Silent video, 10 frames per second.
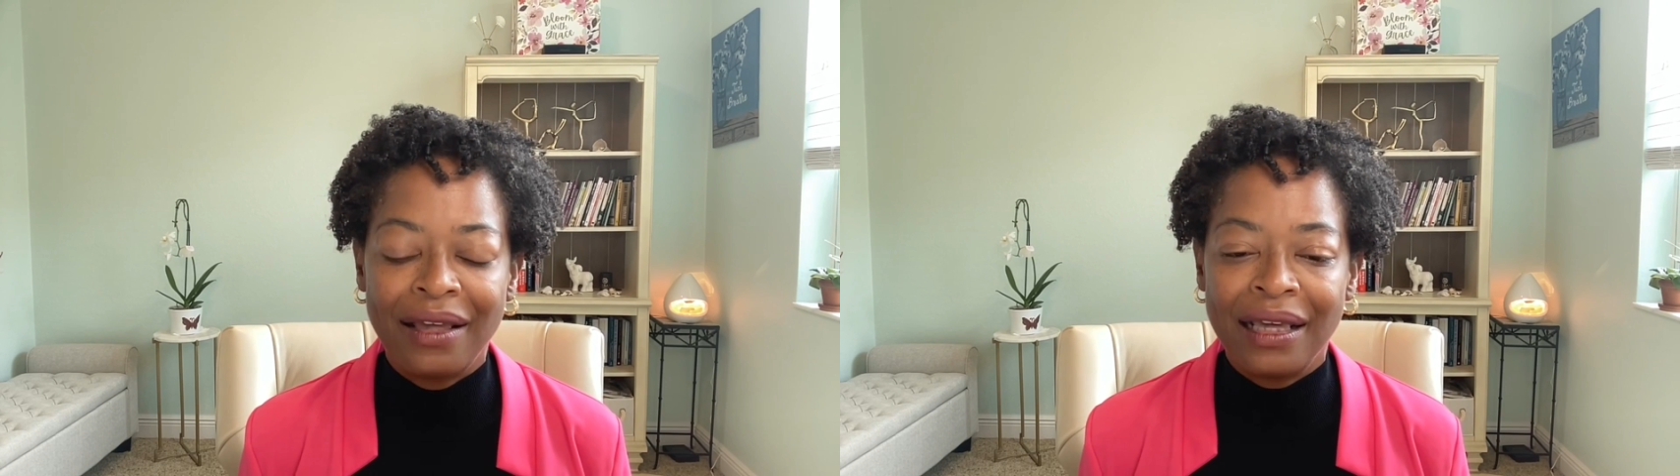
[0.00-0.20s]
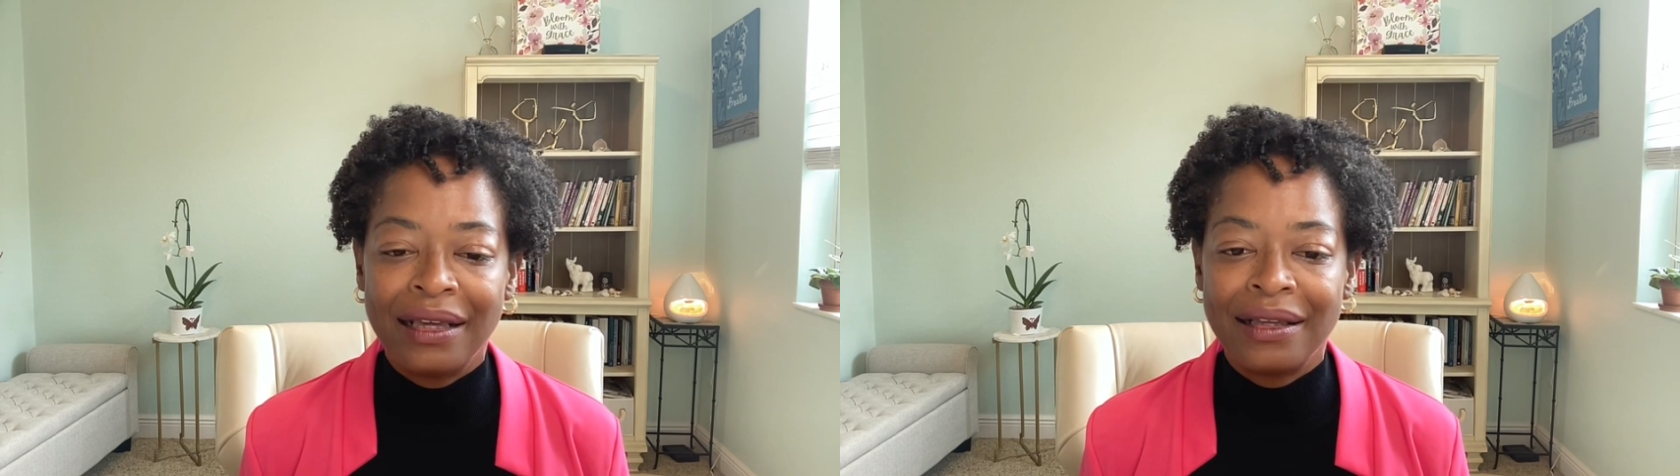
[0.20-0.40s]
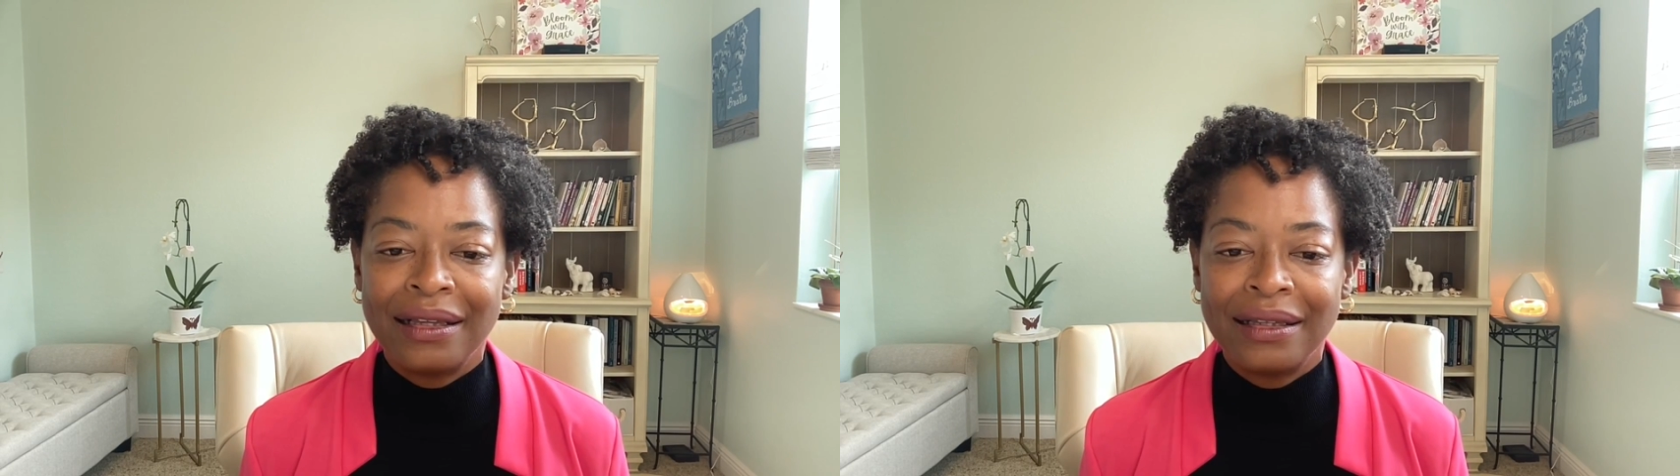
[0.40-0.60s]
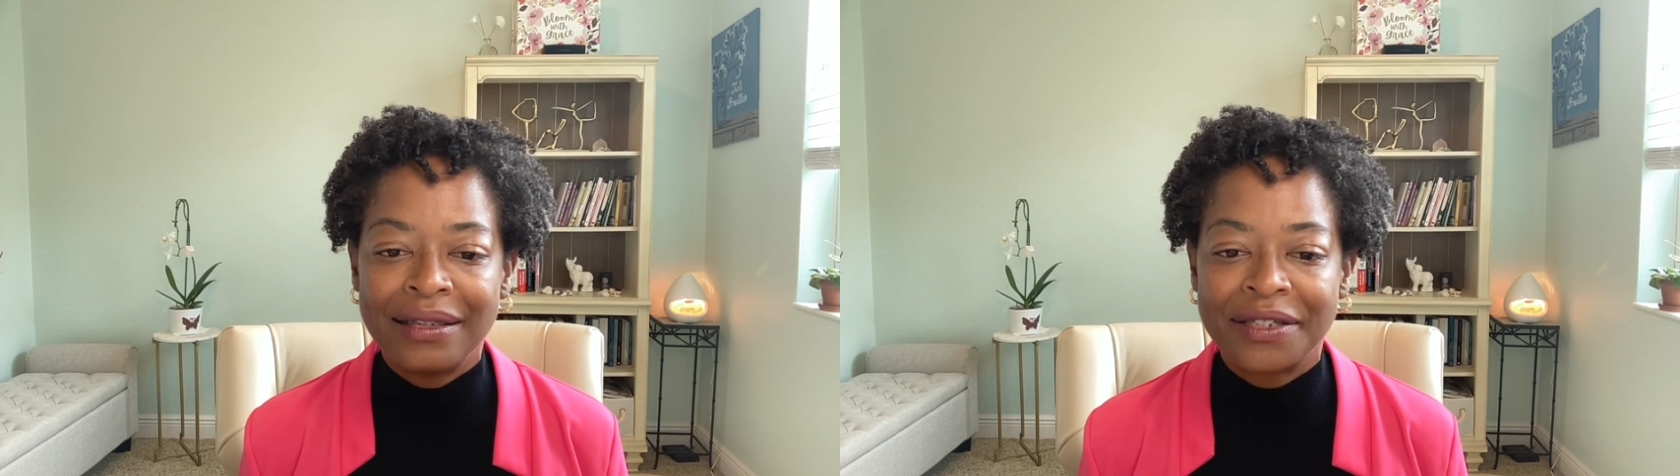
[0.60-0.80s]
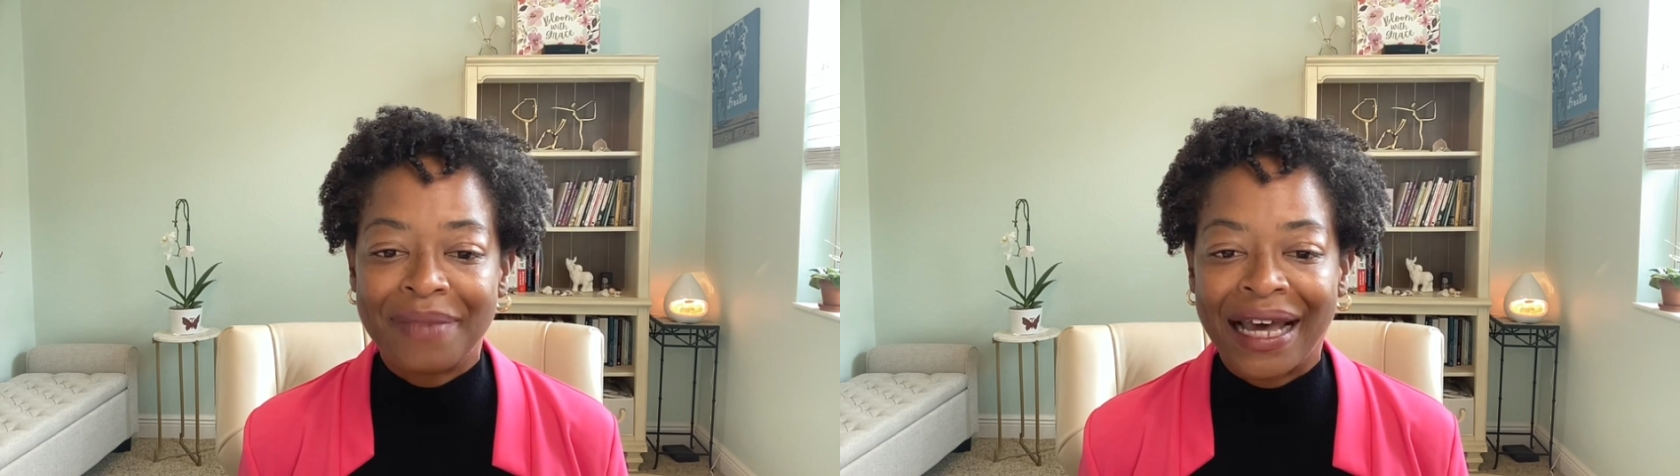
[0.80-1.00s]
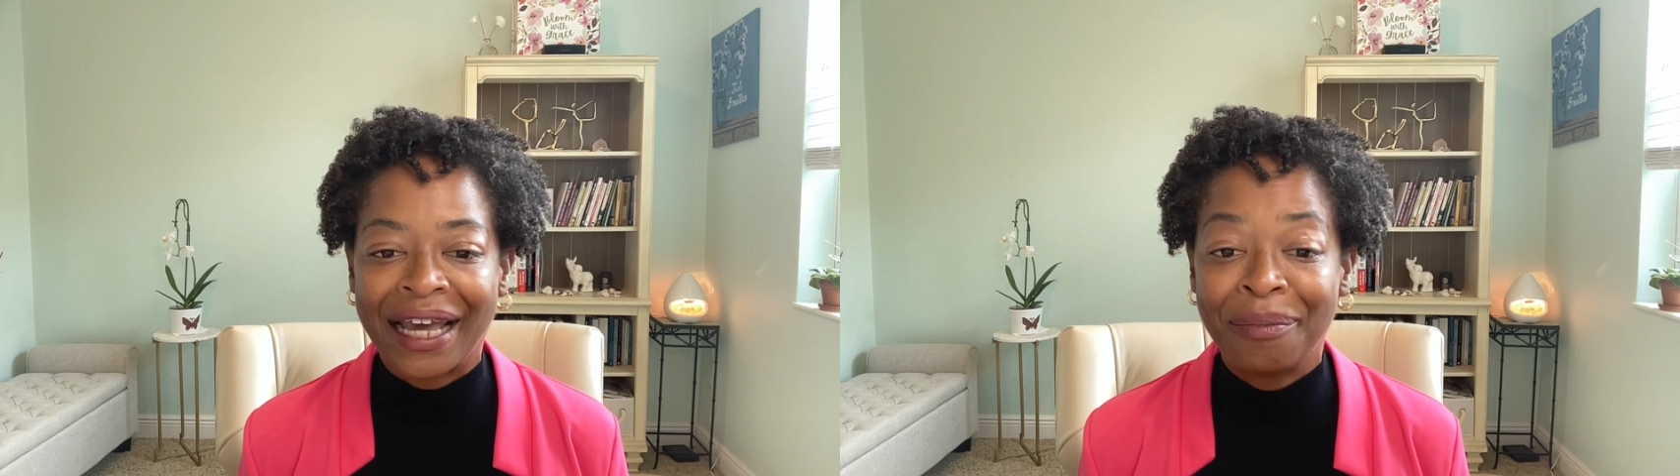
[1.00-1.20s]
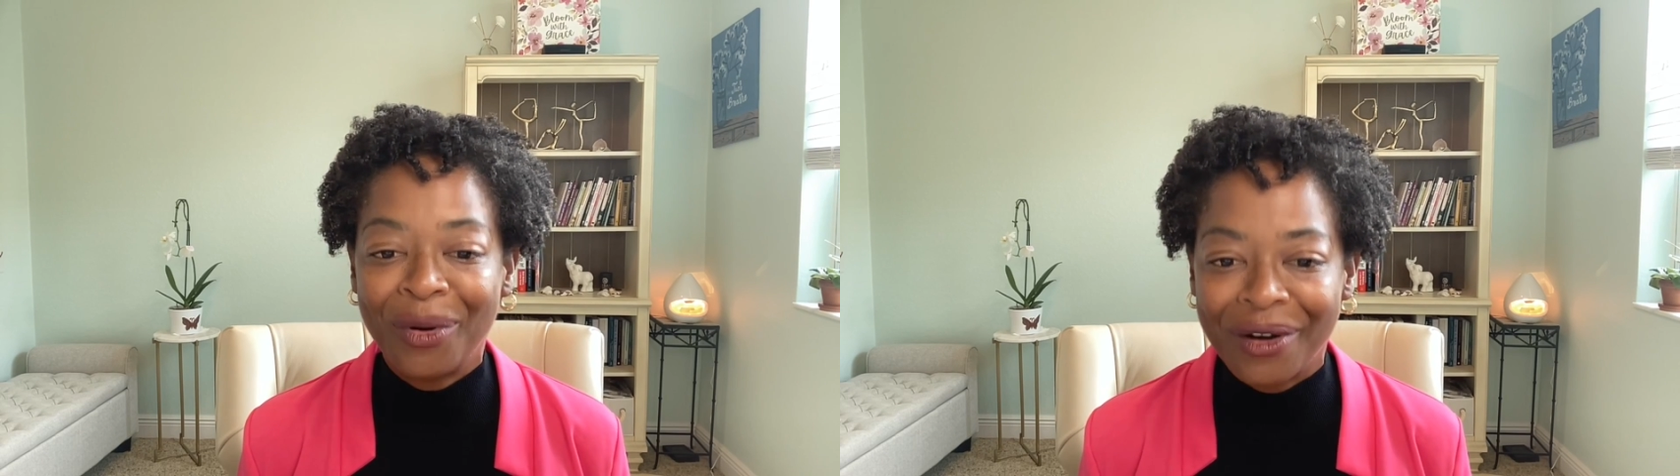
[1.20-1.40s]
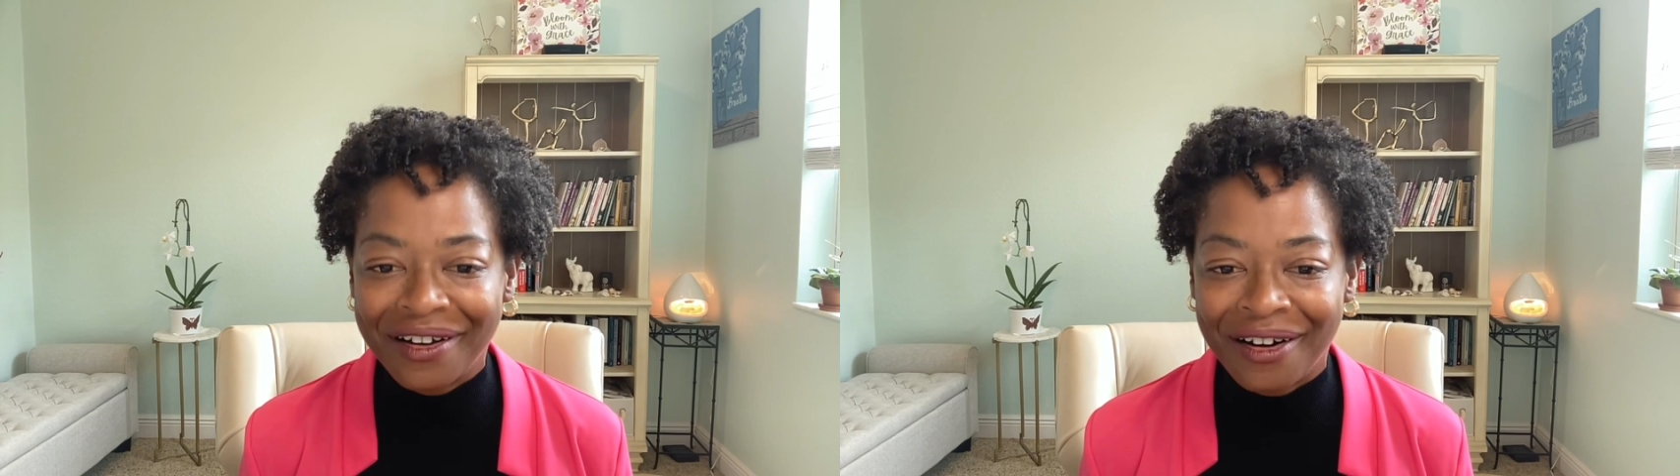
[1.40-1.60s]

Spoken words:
is my book